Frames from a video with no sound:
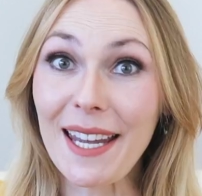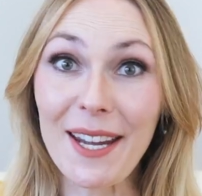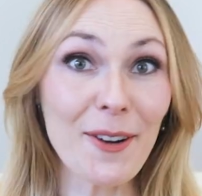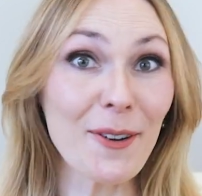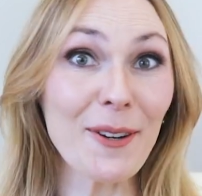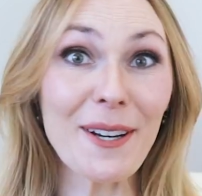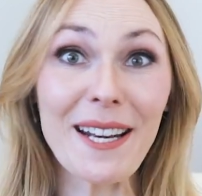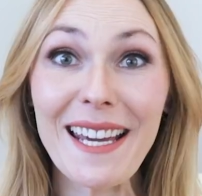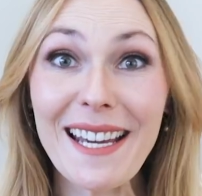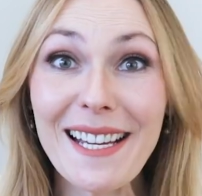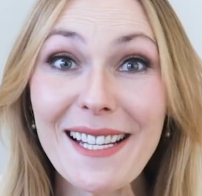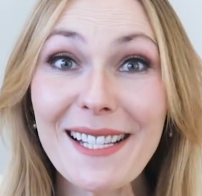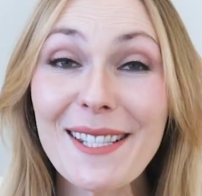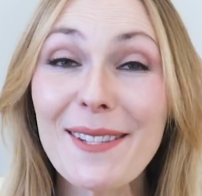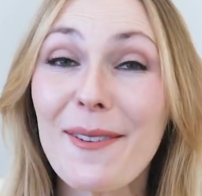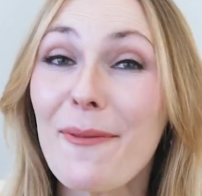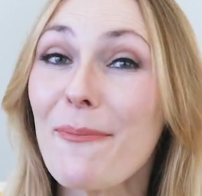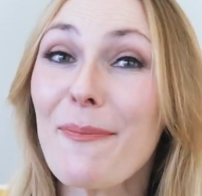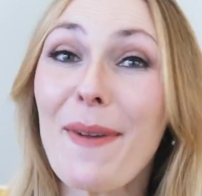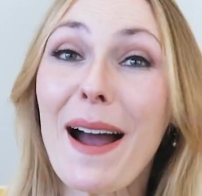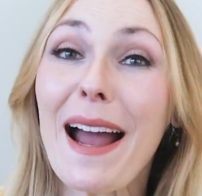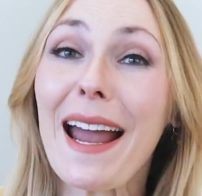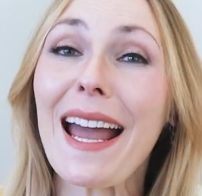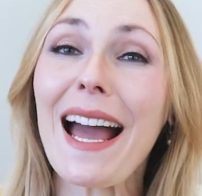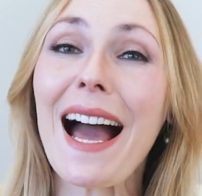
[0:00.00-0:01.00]
Here it
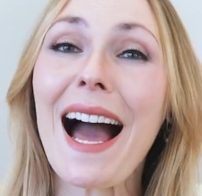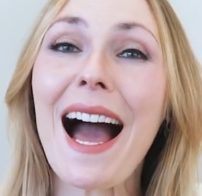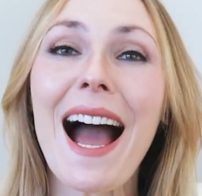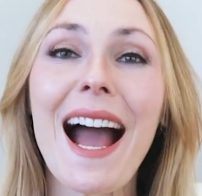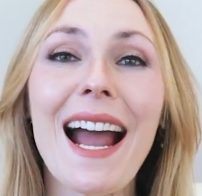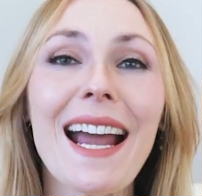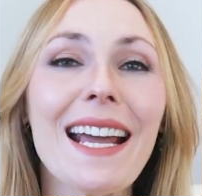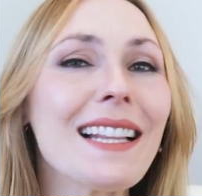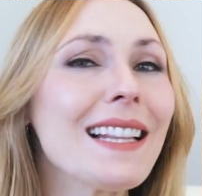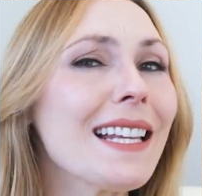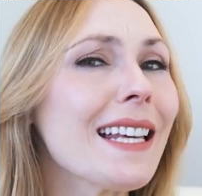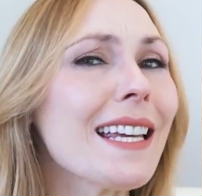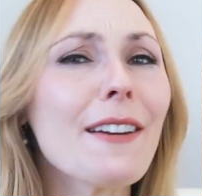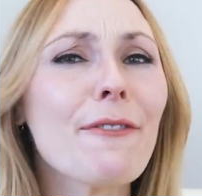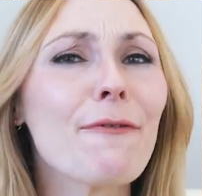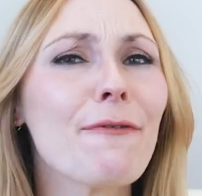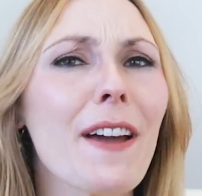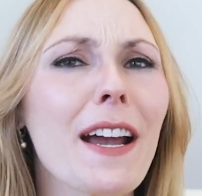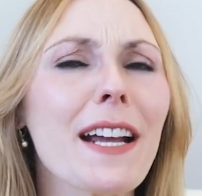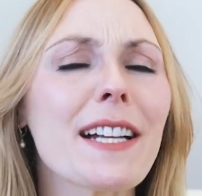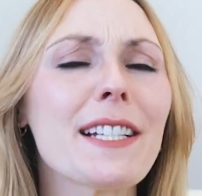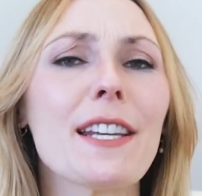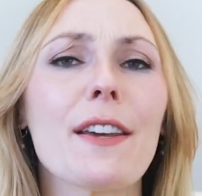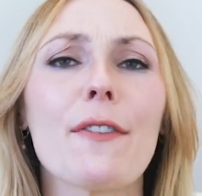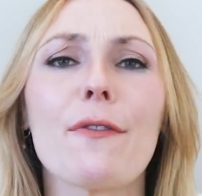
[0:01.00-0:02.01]
is, my highly
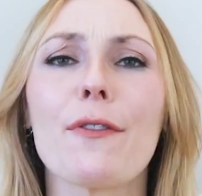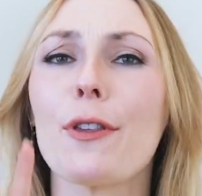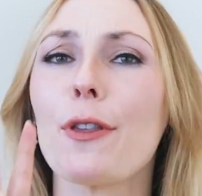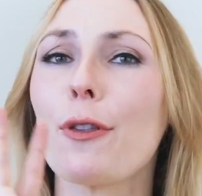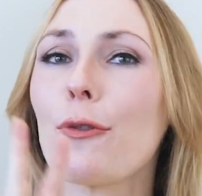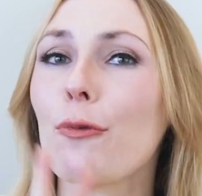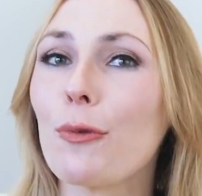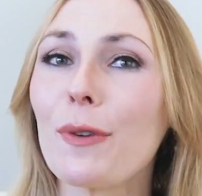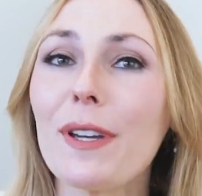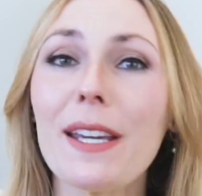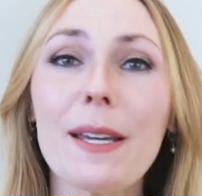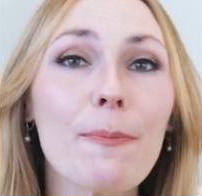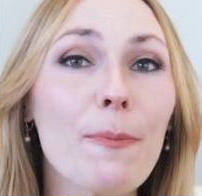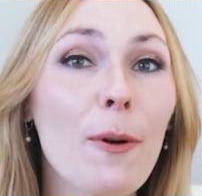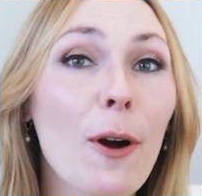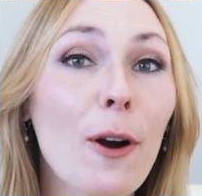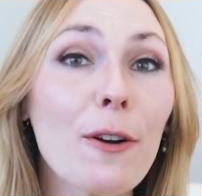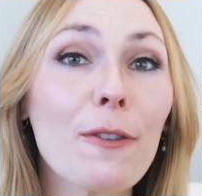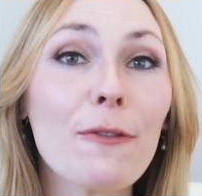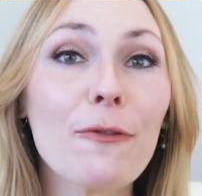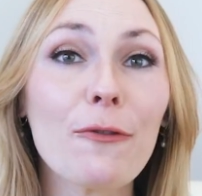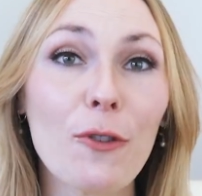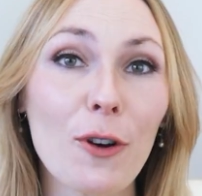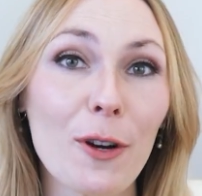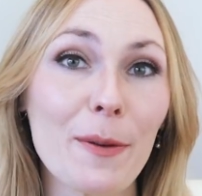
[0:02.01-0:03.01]
effective
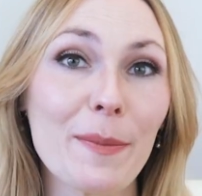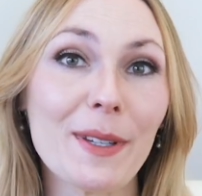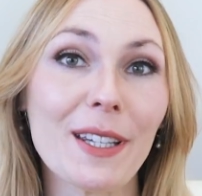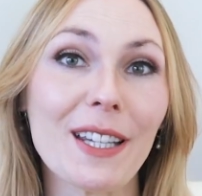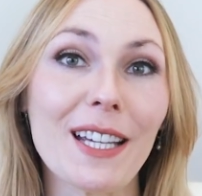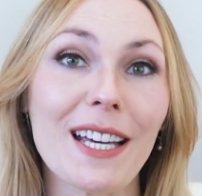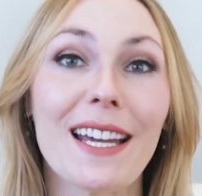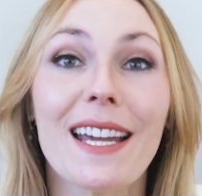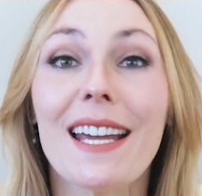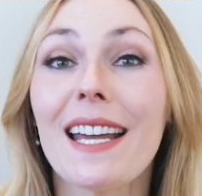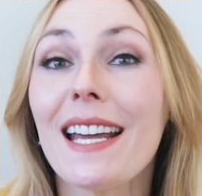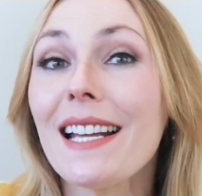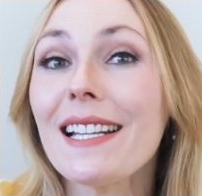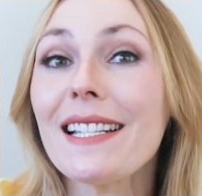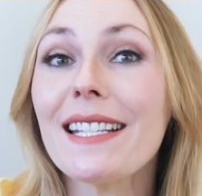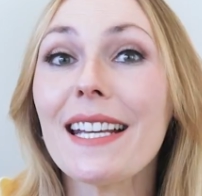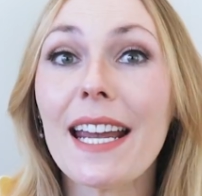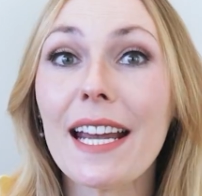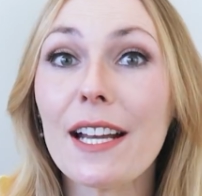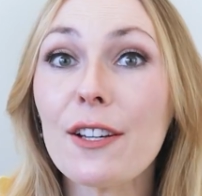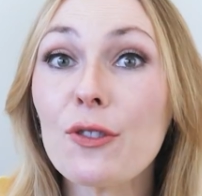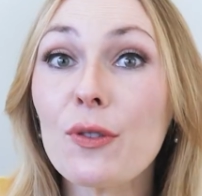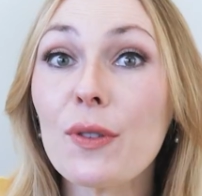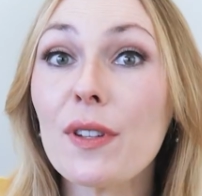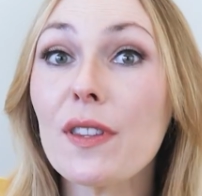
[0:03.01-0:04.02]
3-part formula to
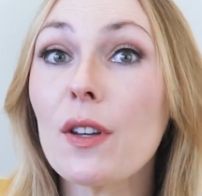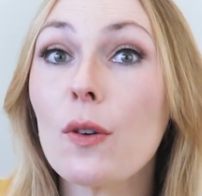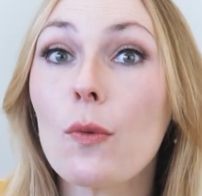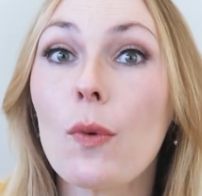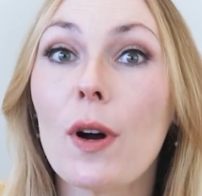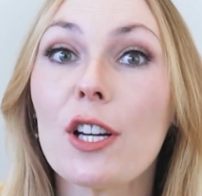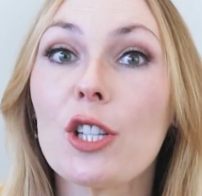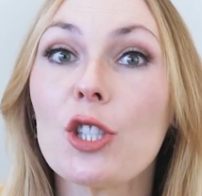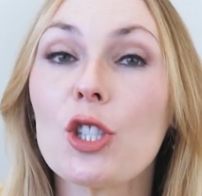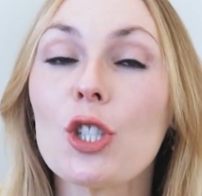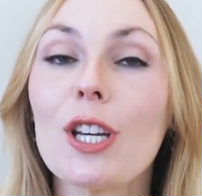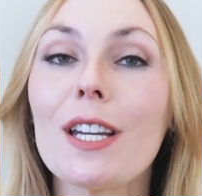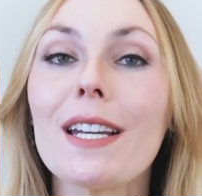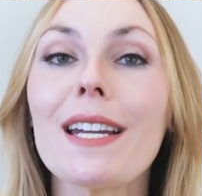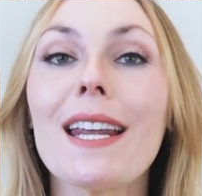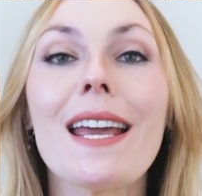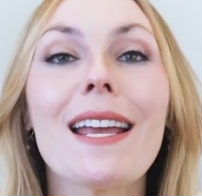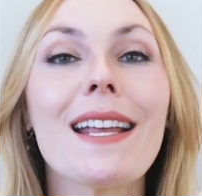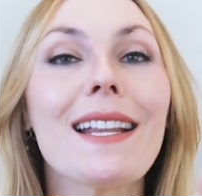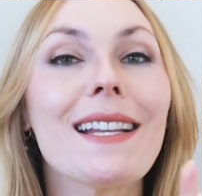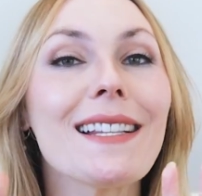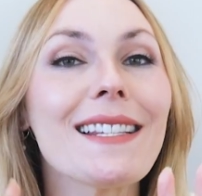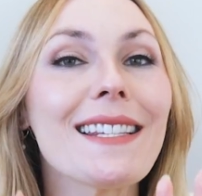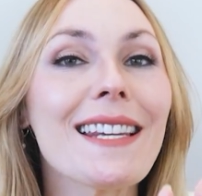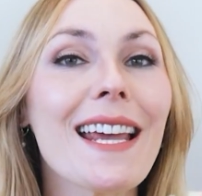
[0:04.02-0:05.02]
answering the question,